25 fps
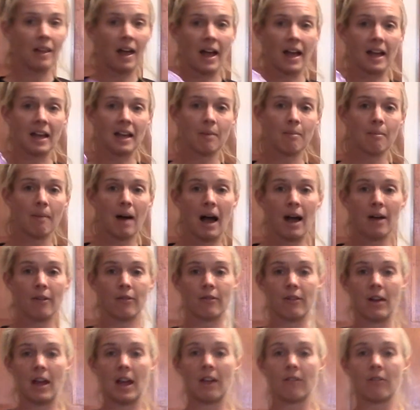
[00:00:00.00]
like, and my
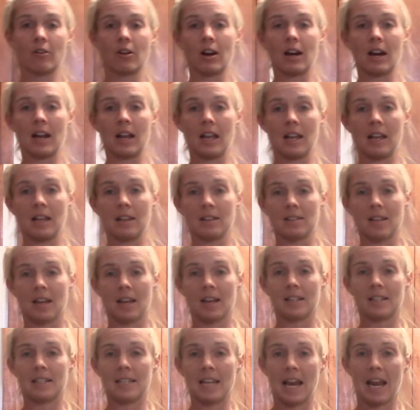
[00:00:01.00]
favorite is
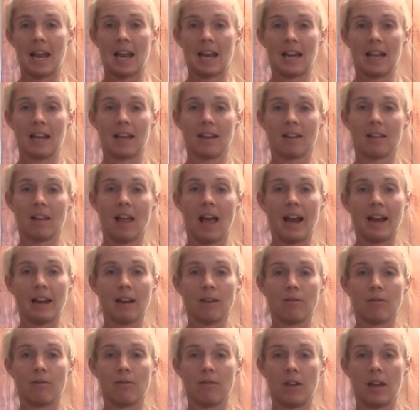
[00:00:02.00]
a Dannon Light
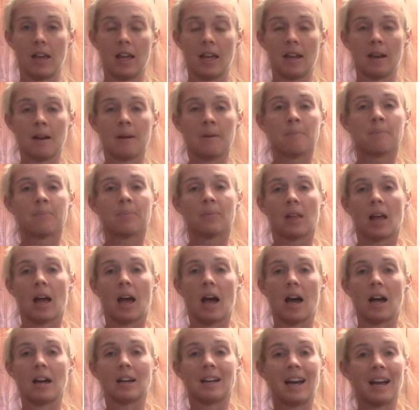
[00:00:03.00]
and Fit.
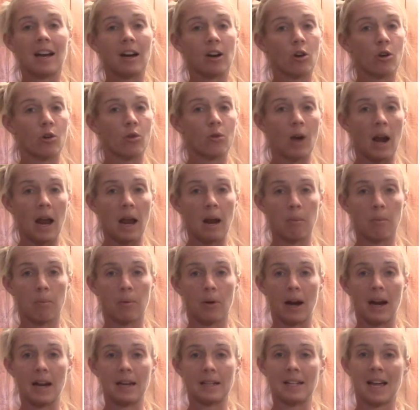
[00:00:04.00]
Got a great
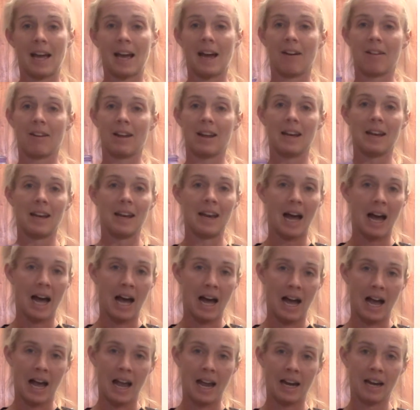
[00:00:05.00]
breakdown,
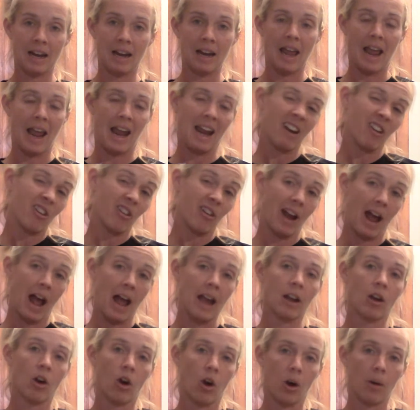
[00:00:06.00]
8 or
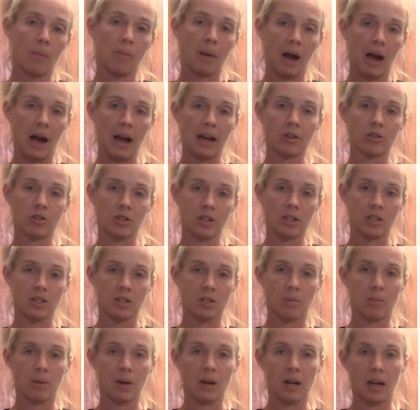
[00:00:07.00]
9 carbohydrates
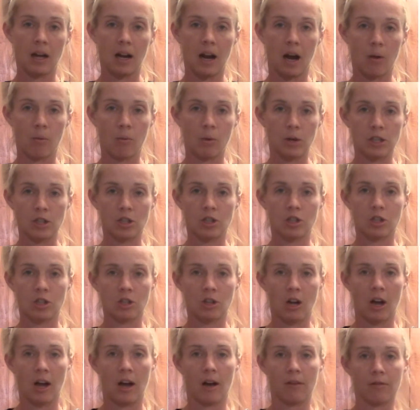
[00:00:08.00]
depending on which
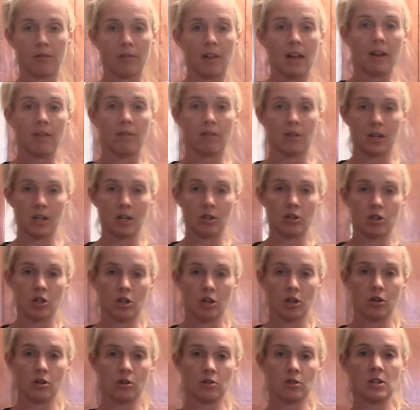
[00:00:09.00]
flavor you
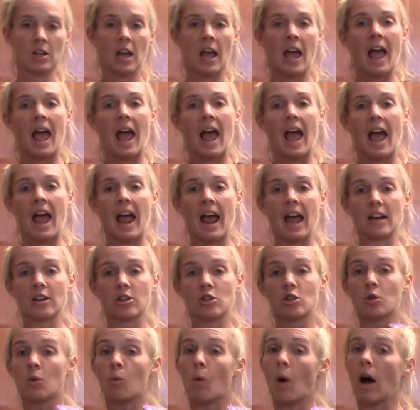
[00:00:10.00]
choose,
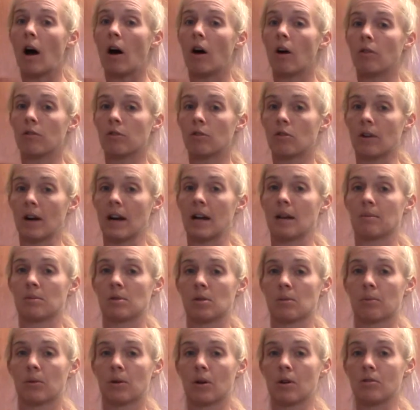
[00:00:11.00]
and 12
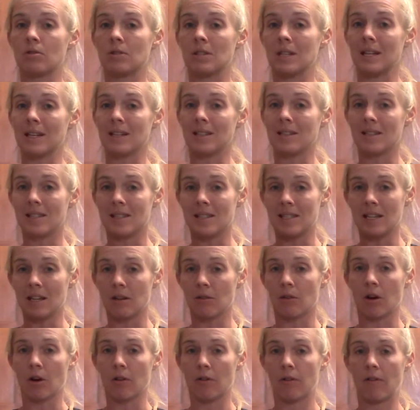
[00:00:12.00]
grams of protein,
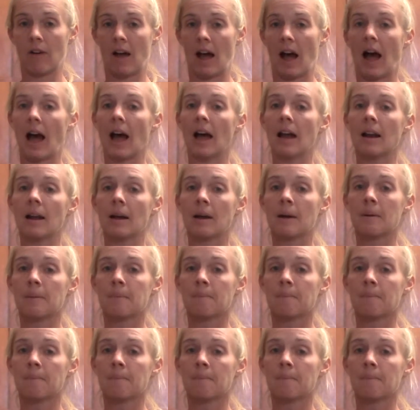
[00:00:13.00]
0 fat.